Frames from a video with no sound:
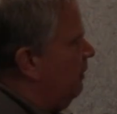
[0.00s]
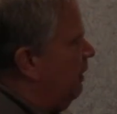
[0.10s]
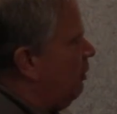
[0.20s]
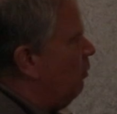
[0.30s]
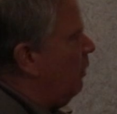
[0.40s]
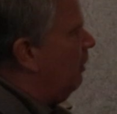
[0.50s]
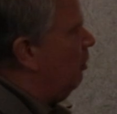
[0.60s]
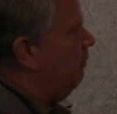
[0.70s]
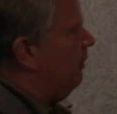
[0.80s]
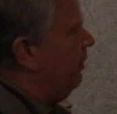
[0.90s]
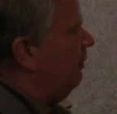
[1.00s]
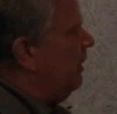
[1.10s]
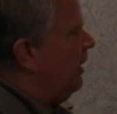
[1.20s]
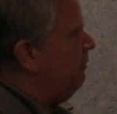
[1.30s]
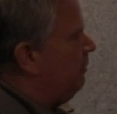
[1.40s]
they were well over their
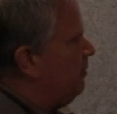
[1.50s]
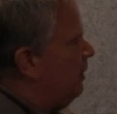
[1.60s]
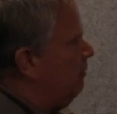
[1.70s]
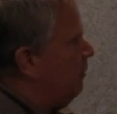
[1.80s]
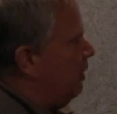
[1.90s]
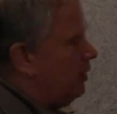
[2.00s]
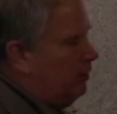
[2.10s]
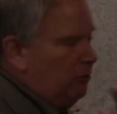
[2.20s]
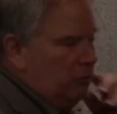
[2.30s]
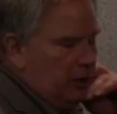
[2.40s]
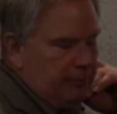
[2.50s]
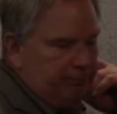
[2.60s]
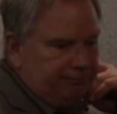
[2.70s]
9% mark on their wood.